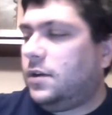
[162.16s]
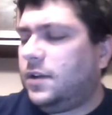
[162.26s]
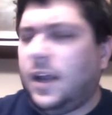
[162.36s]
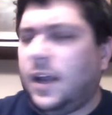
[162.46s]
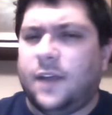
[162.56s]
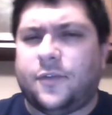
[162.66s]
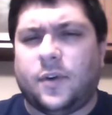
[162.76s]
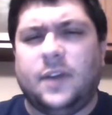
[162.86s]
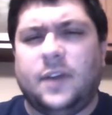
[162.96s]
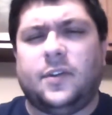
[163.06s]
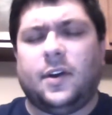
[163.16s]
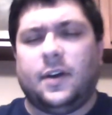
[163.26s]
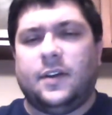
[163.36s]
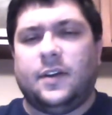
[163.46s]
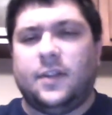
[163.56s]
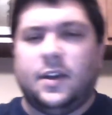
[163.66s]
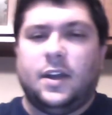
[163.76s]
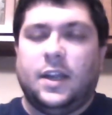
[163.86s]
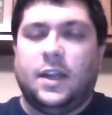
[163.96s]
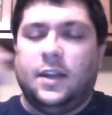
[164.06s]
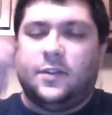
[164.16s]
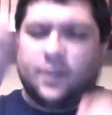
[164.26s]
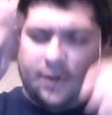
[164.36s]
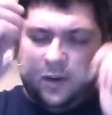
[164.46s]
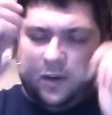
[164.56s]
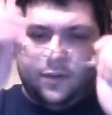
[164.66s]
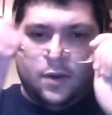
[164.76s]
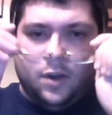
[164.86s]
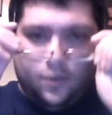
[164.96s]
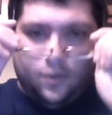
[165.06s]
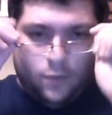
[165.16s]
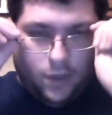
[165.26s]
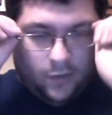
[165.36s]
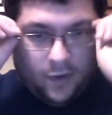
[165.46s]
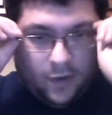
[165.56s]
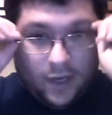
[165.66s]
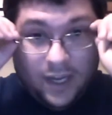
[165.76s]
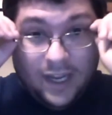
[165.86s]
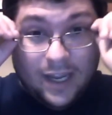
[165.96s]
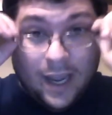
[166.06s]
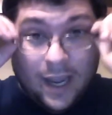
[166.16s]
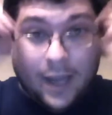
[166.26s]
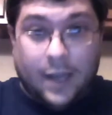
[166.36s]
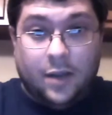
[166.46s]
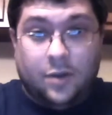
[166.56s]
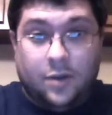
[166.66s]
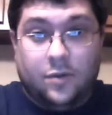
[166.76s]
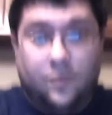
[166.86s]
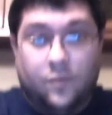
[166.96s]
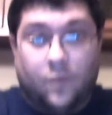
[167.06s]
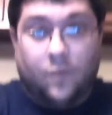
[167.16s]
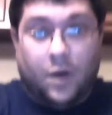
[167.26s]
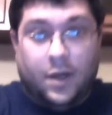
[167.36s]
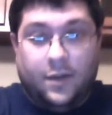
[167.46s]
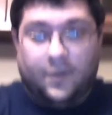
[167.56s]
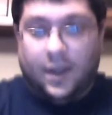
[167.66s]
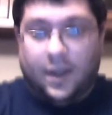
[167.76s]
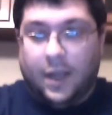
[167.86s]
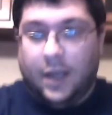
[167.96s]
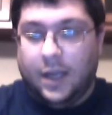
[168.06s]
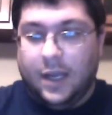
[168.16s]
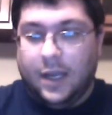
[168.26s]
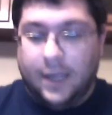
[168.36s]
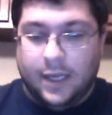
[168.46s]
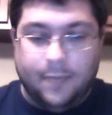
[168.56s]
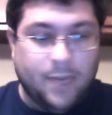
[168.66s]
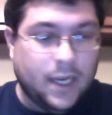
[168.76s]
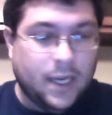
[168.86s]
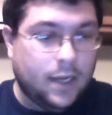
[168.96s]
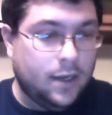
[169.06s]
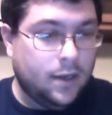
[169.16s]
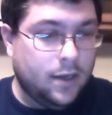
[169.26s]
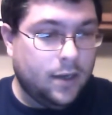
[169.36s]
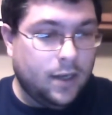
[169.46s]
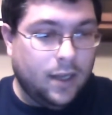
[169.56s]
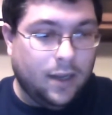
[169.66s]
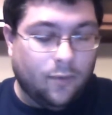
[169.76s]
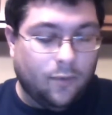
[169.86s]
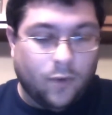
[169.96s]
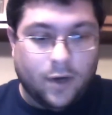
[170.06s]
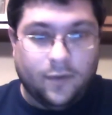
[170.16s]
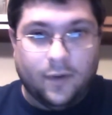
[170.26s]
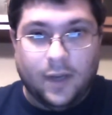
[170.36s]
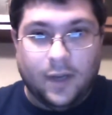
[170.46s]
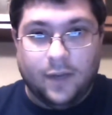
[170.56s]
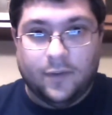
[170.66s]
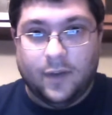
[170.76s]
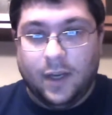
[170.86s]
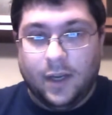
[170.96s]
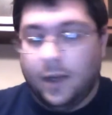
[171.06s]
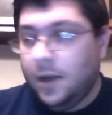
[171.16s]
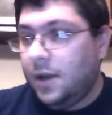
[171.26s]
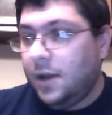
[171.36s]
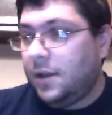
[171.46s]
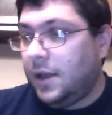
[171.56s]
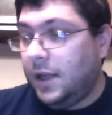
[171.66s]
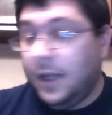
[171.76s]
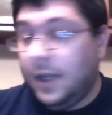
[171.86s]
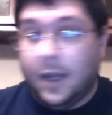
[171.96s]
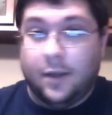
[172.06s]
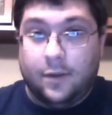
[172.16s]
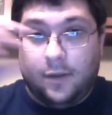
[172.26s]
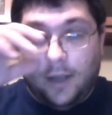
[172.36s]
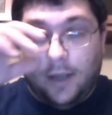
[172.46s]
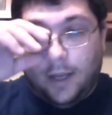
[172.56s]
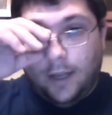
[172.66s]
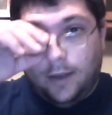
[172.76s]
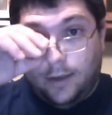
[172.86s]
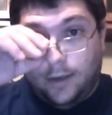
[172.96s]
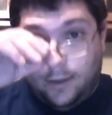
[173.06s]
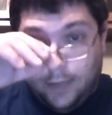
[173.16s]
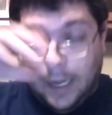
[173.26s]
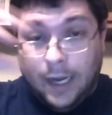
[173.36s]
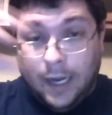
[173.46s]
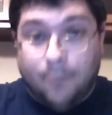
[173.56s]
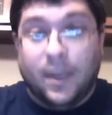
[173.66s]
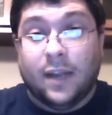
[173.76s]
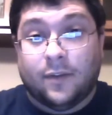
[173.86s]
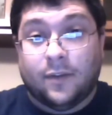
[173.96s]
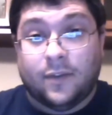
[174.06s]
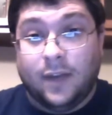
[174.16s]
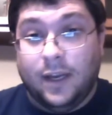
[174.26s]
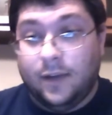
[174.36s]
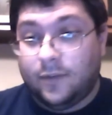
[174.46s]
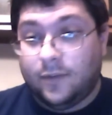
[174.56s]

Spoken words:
They have three series in the E series. One is an EA, one is a EB, and one is an EC. The A, B, and C